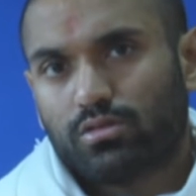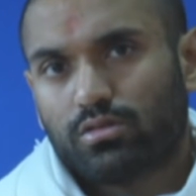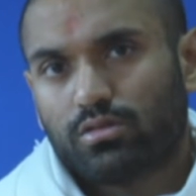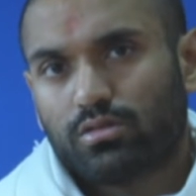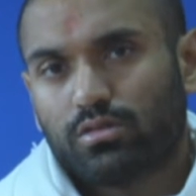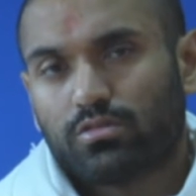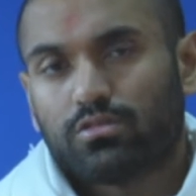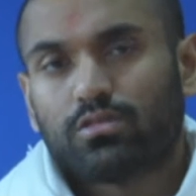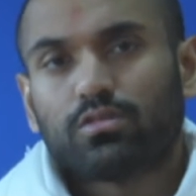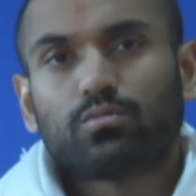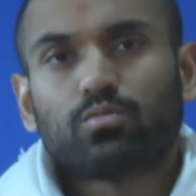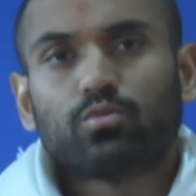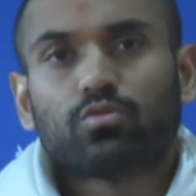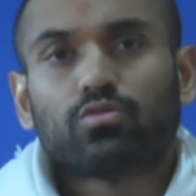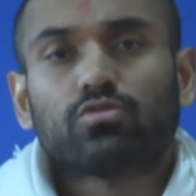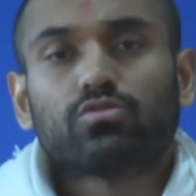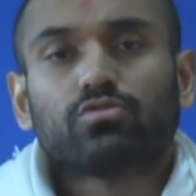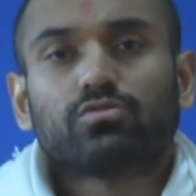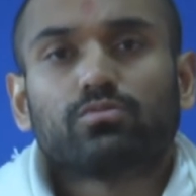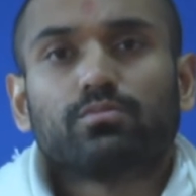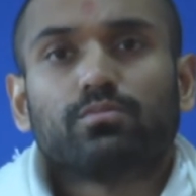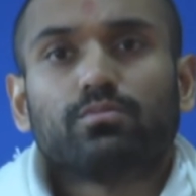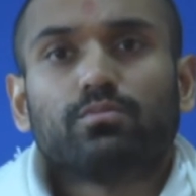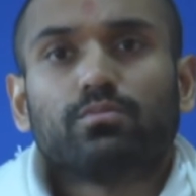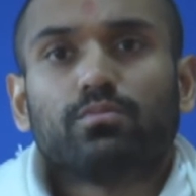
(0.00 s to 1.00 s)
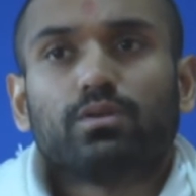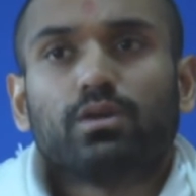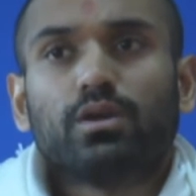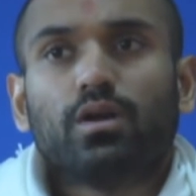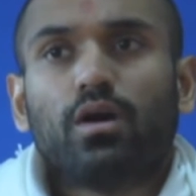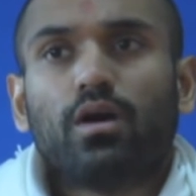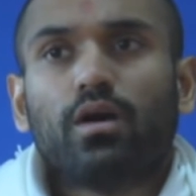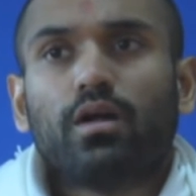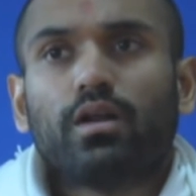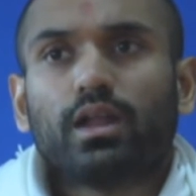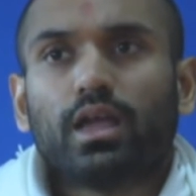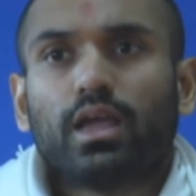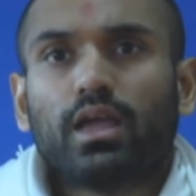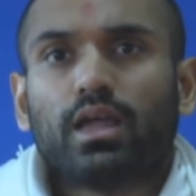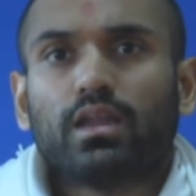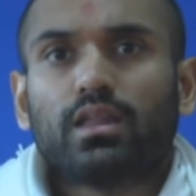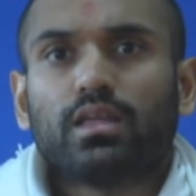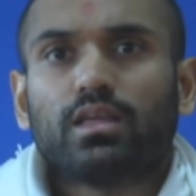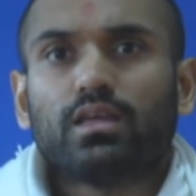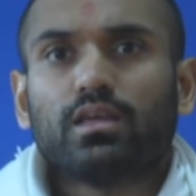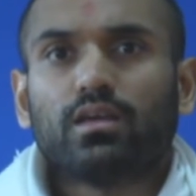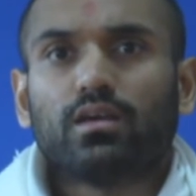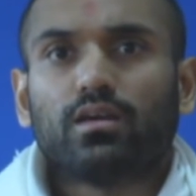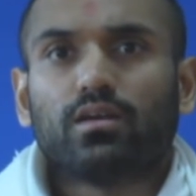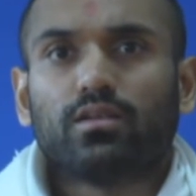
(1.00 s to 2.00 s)
Satpurush beyond
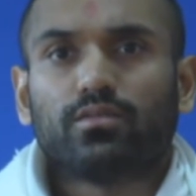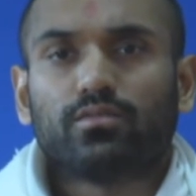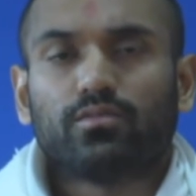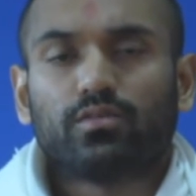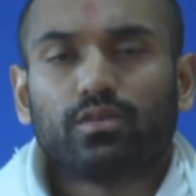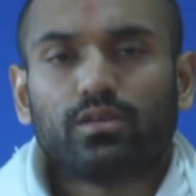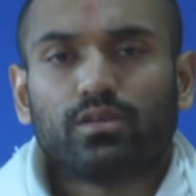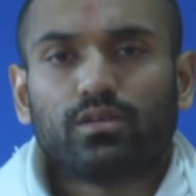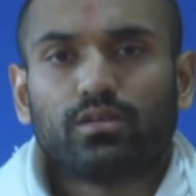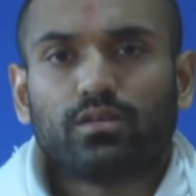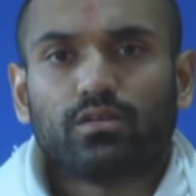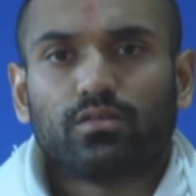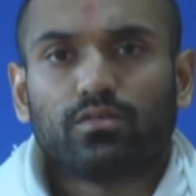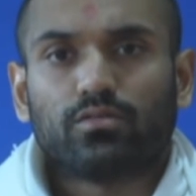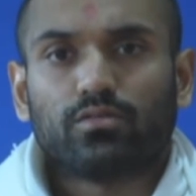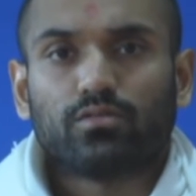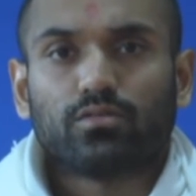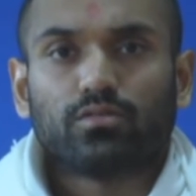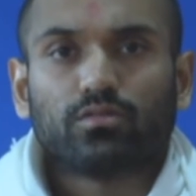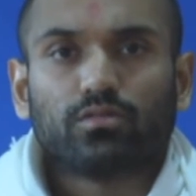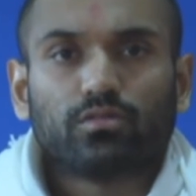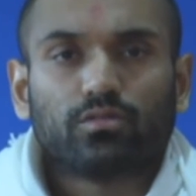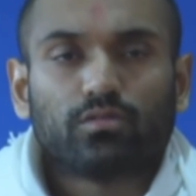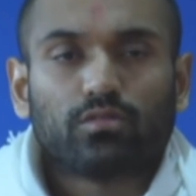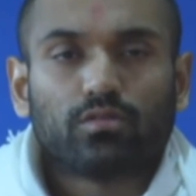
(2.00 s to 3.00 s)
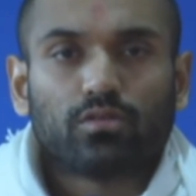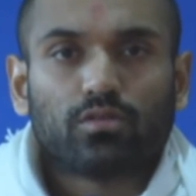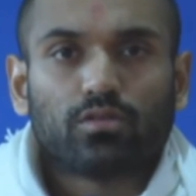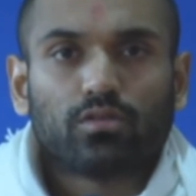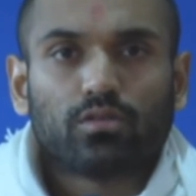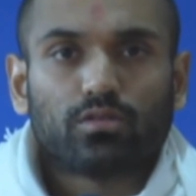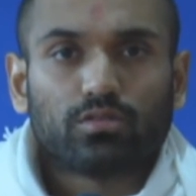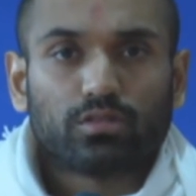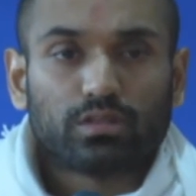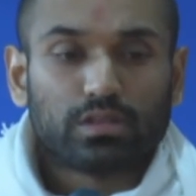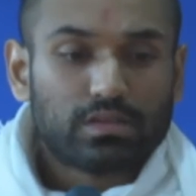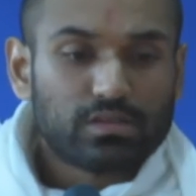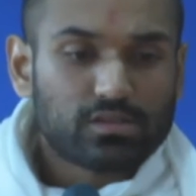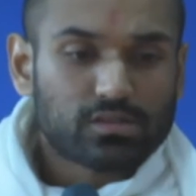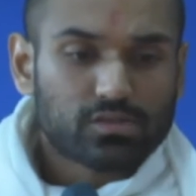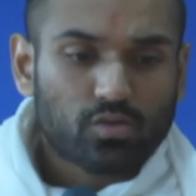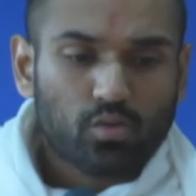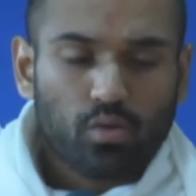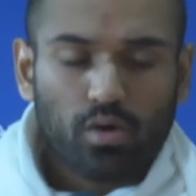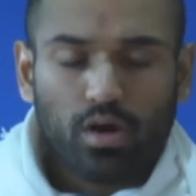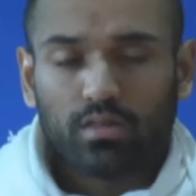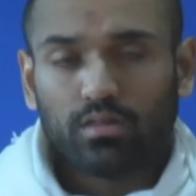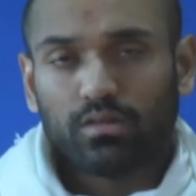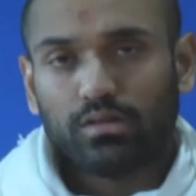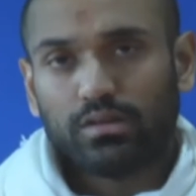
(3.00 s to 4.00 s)
any of these
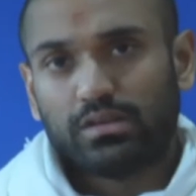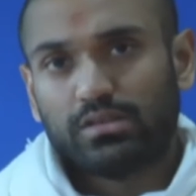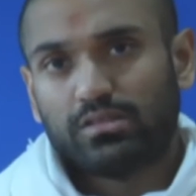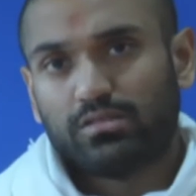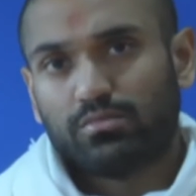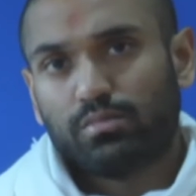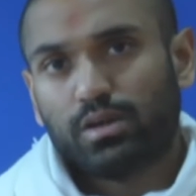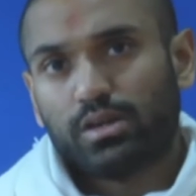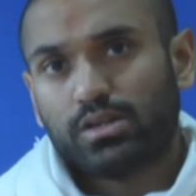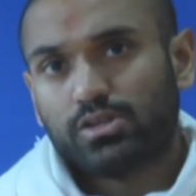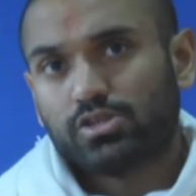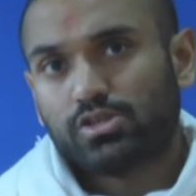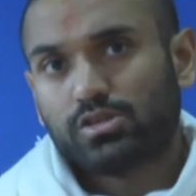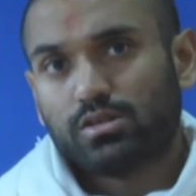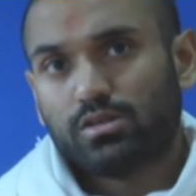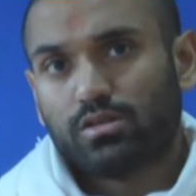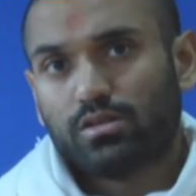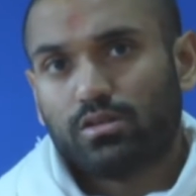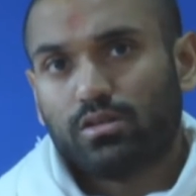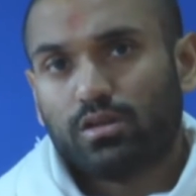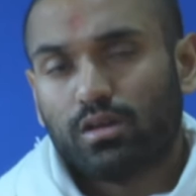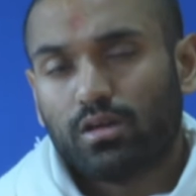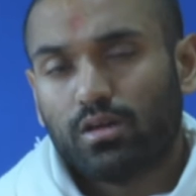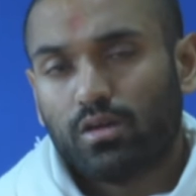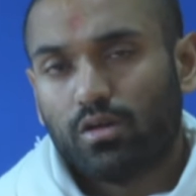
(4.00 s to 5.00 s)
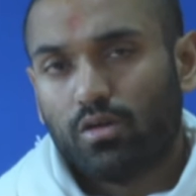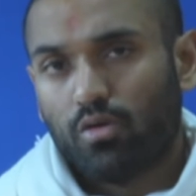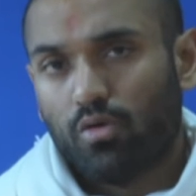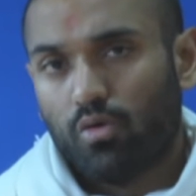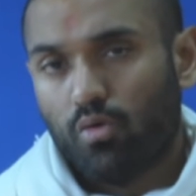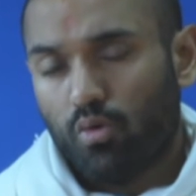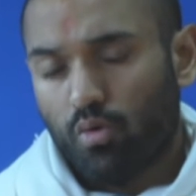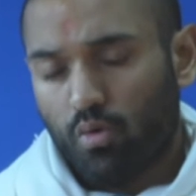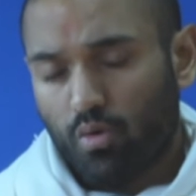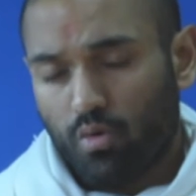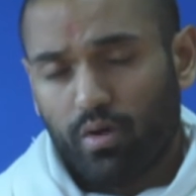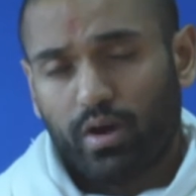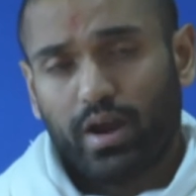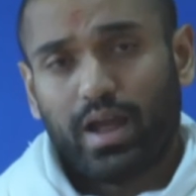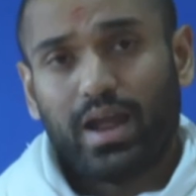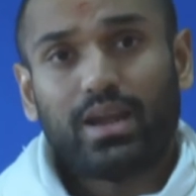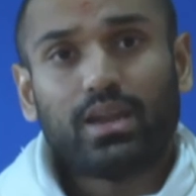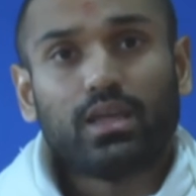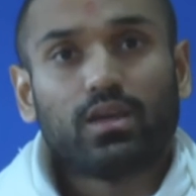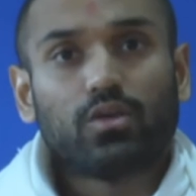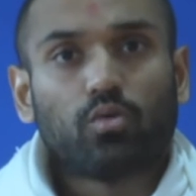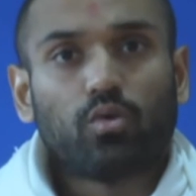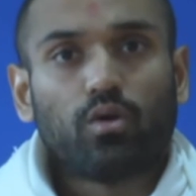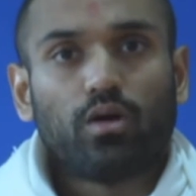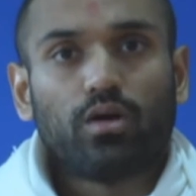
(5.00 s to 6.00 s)
qualities mentioned or
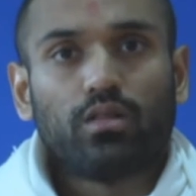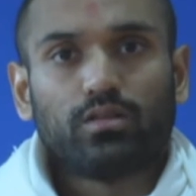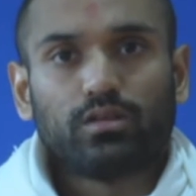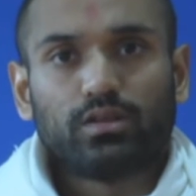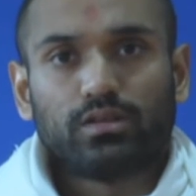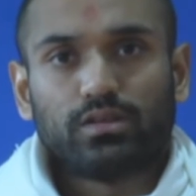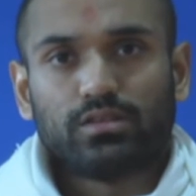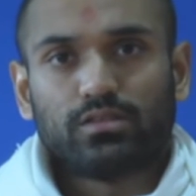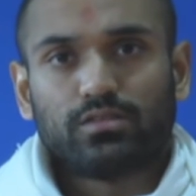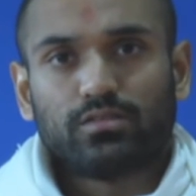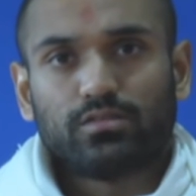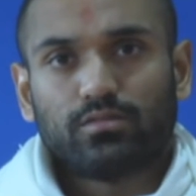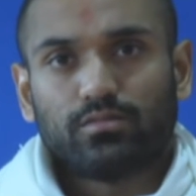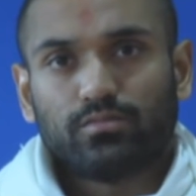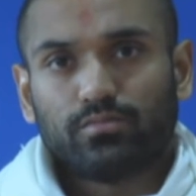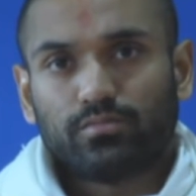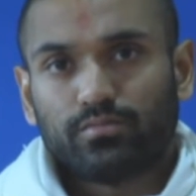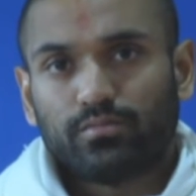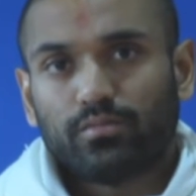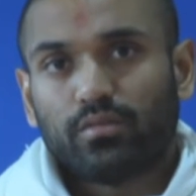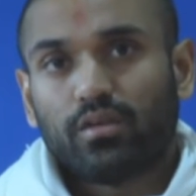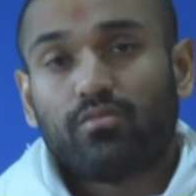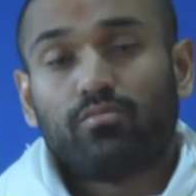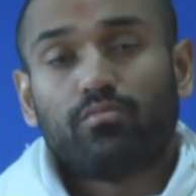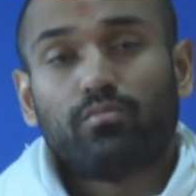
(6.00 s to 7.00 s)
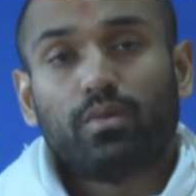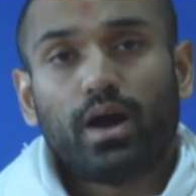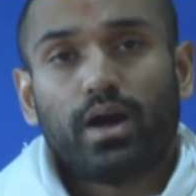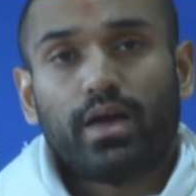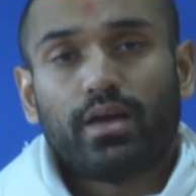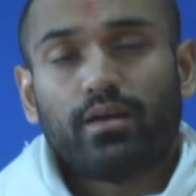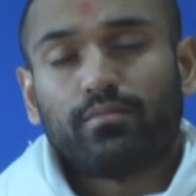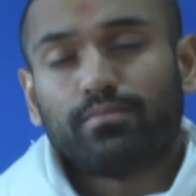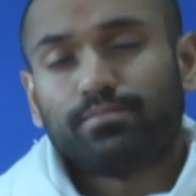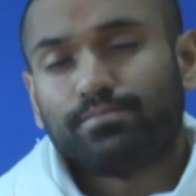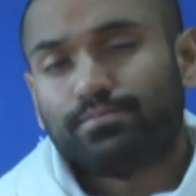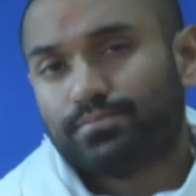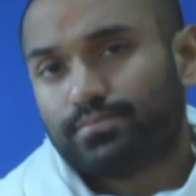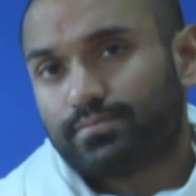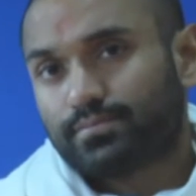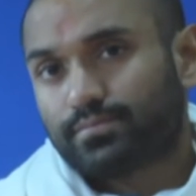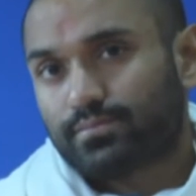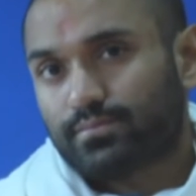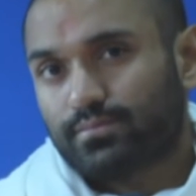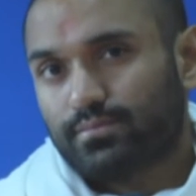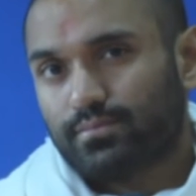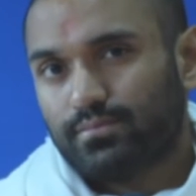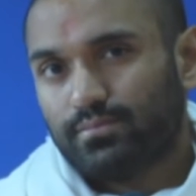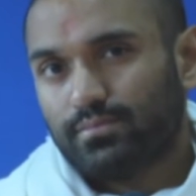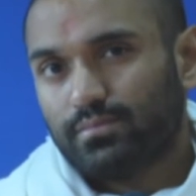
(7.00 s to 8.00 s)
any qualities of Maya.
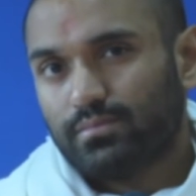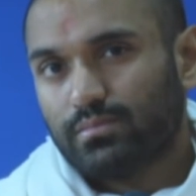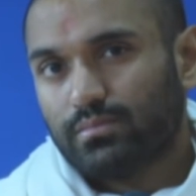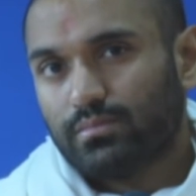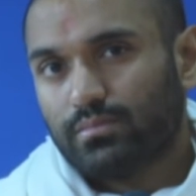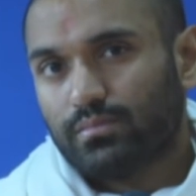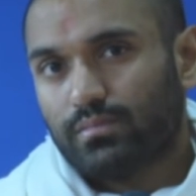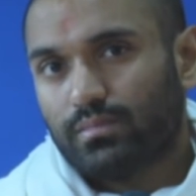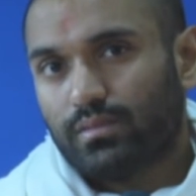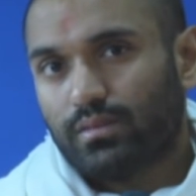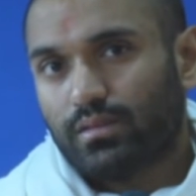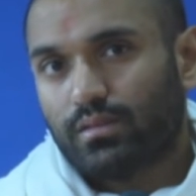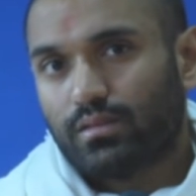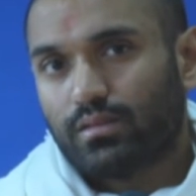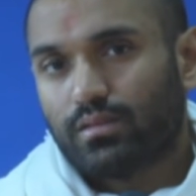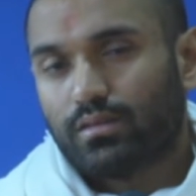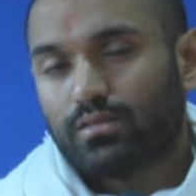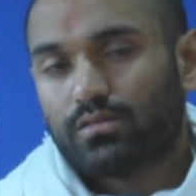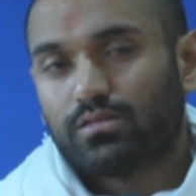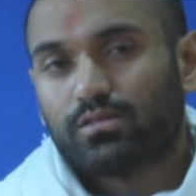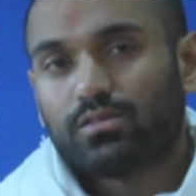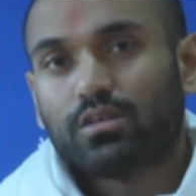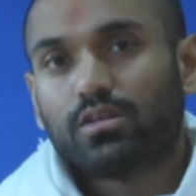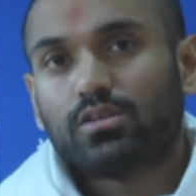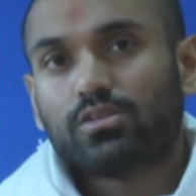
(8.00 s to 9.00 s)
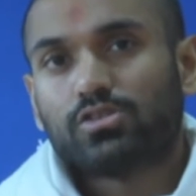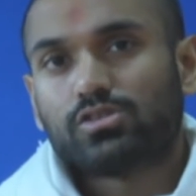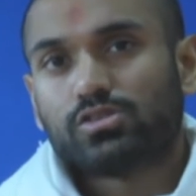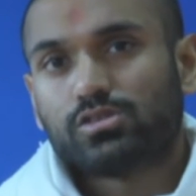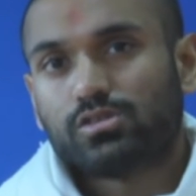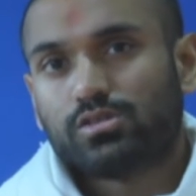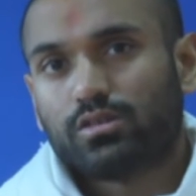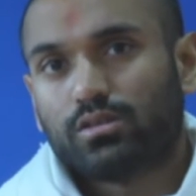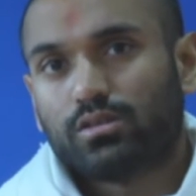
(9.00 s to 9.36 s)
Such